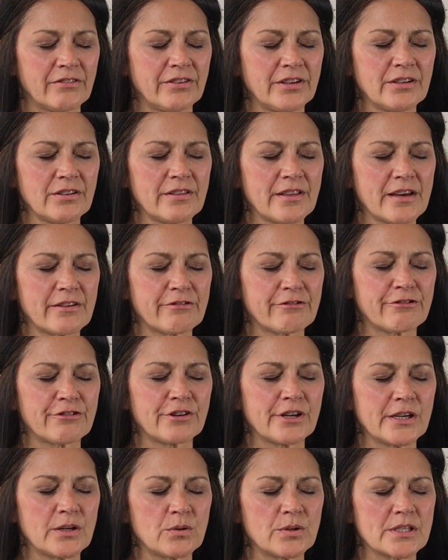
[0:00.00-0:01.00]
Feel that
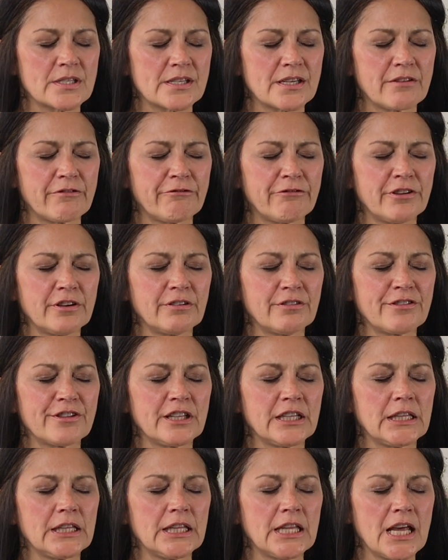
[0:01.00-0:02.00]
frequency. Feel
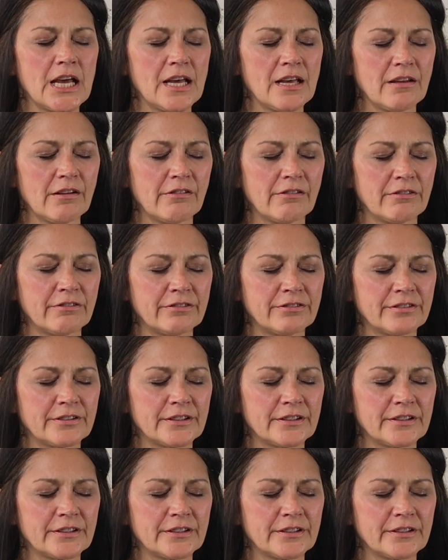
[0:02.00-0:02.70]
the love